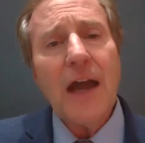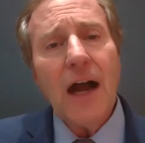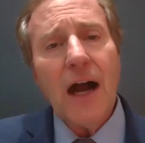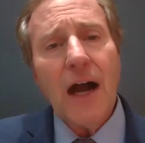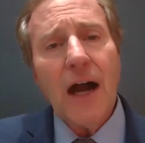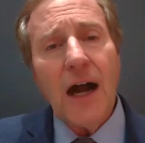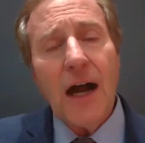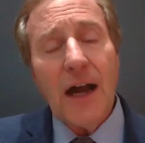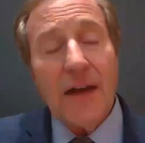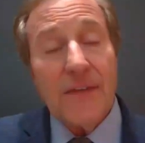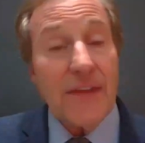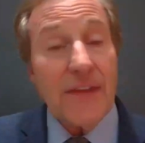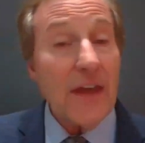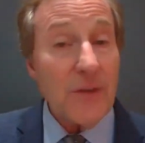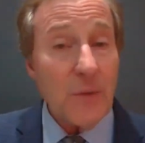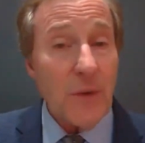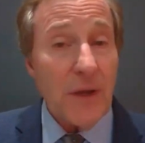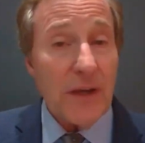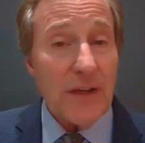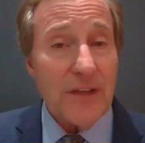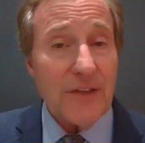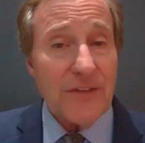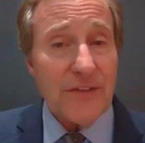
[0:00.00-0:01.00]
Uh, and the other
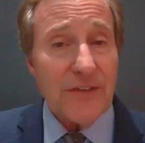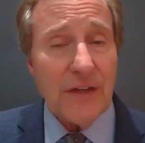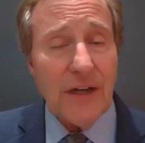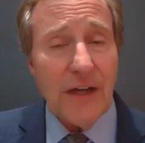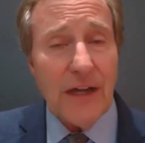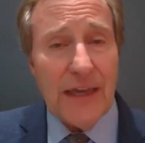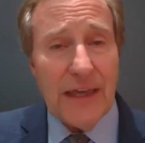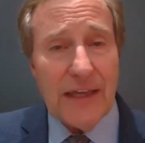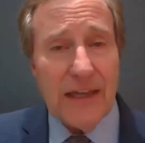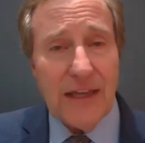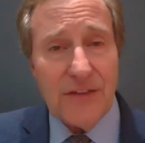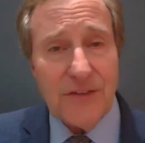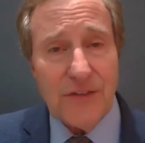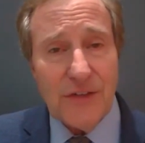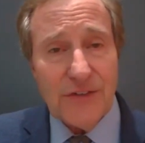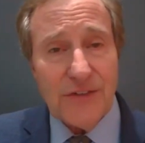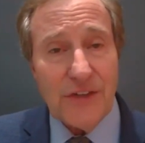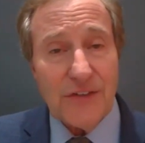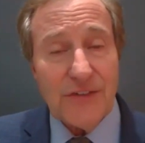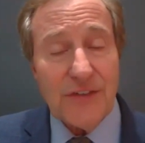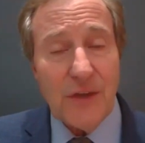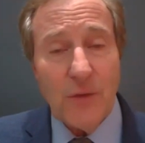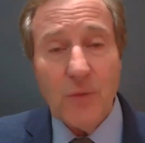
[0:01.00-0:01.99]
one is uh, N-acetyl
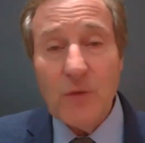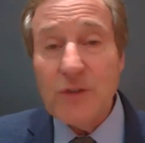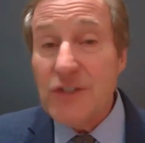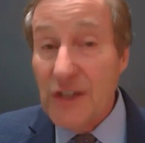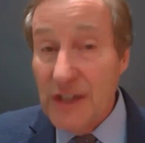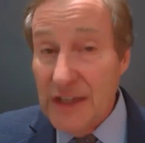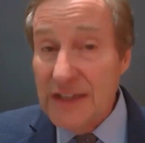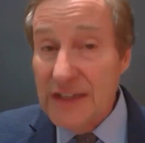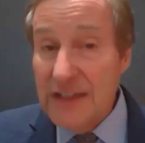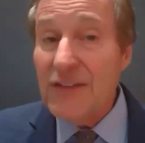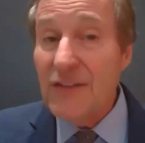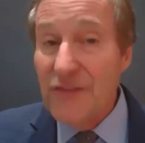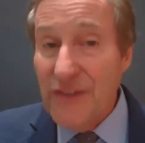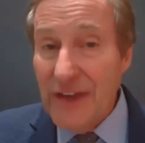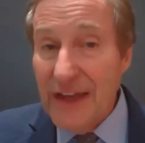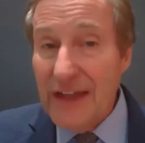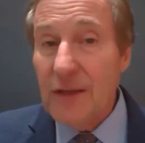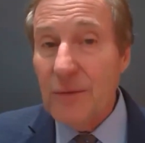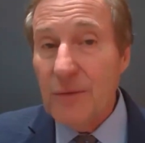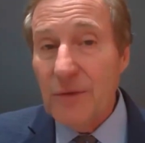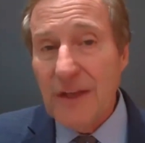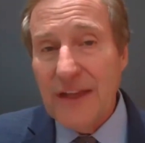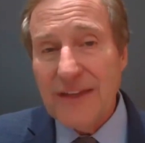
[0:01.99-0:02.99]
cysteine, which is
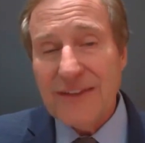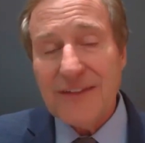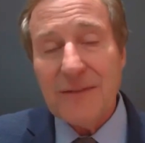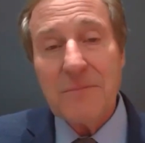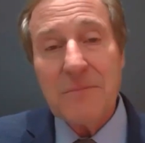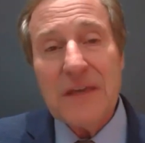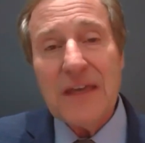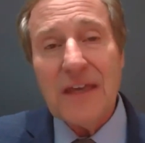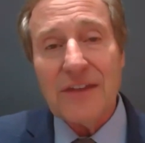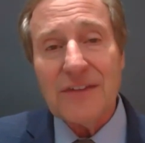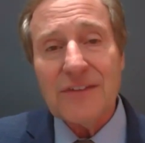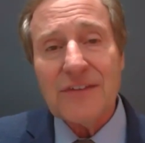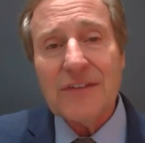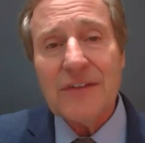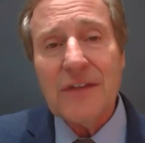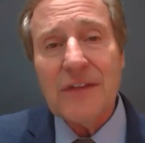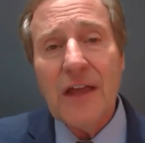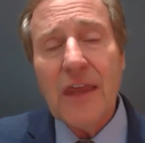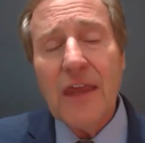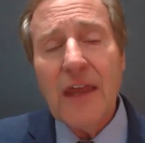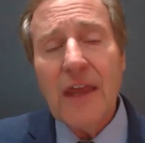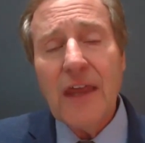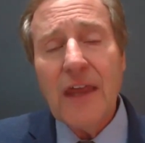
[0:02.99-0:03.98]
available as a mist
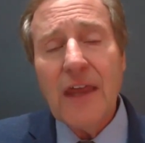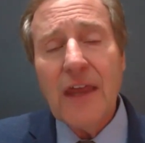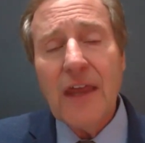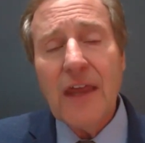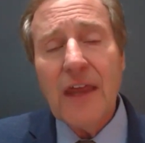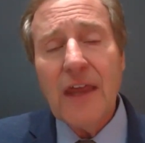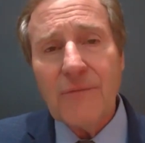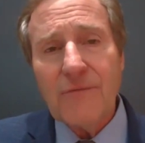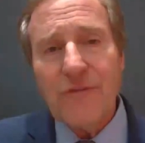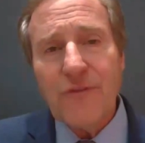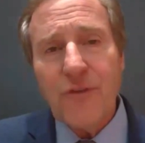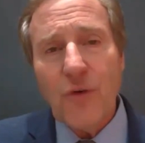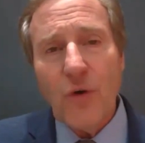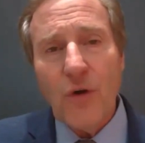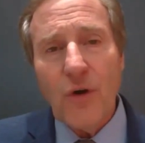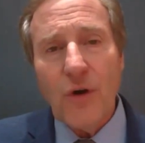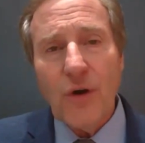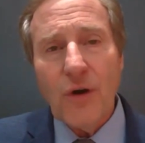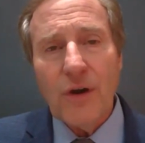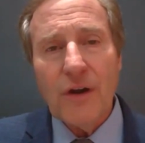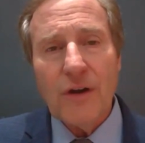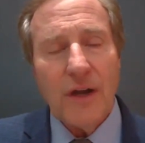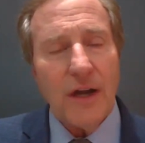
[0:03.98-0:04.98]
um,
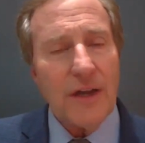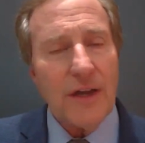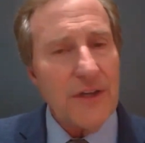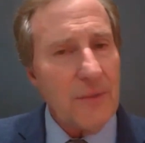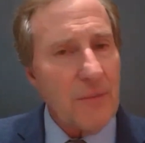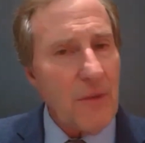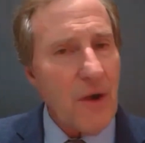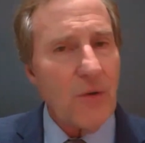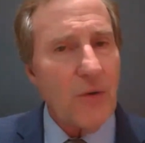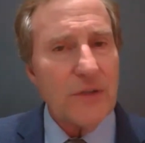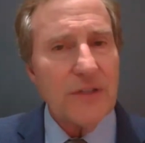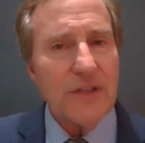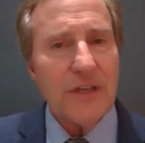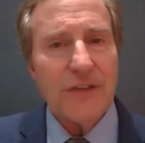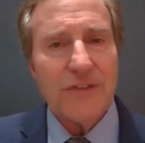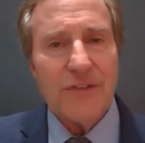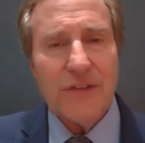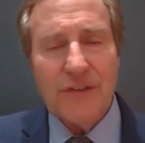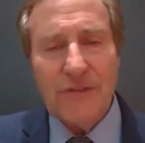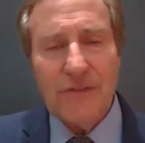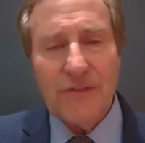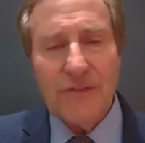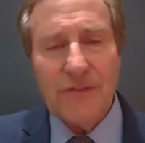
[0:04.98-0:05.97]
for uh, pneumonias
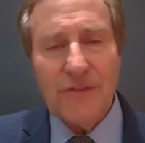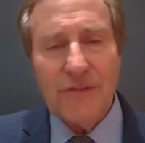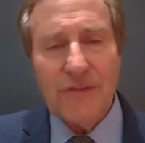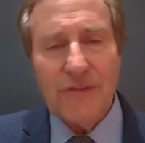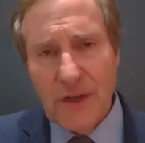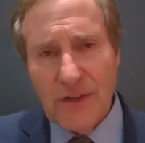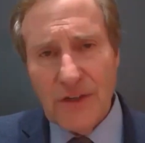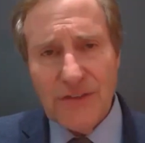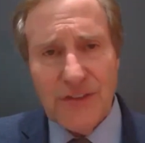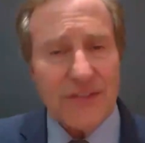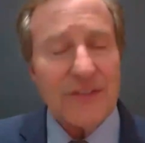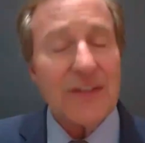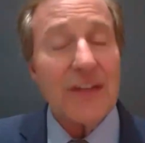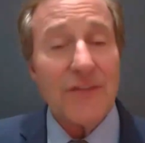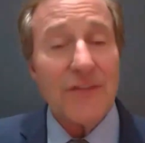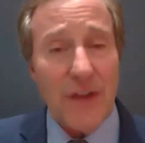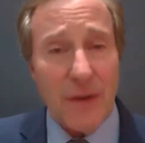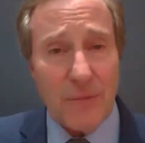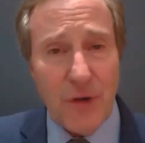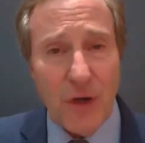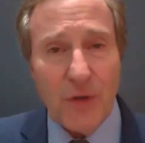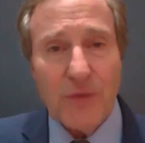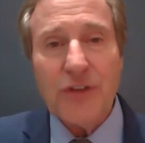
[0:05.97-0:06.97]
and for uh, cystic
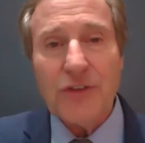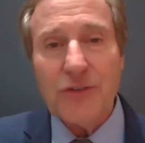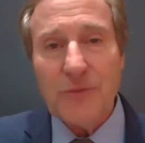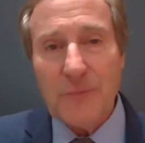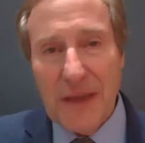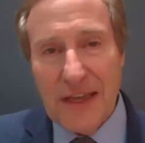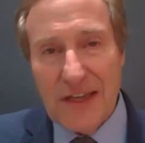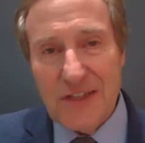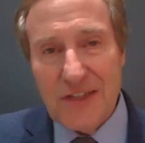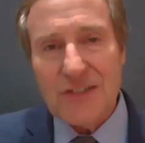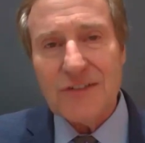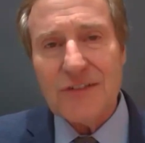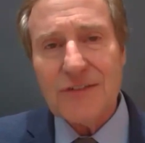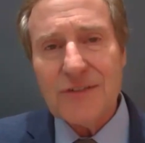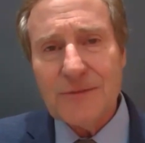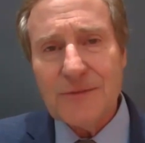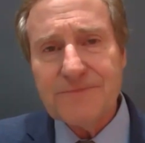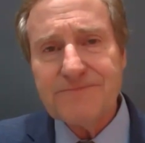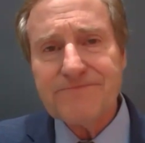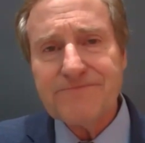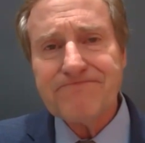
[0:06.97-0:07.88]
fibrosis patients.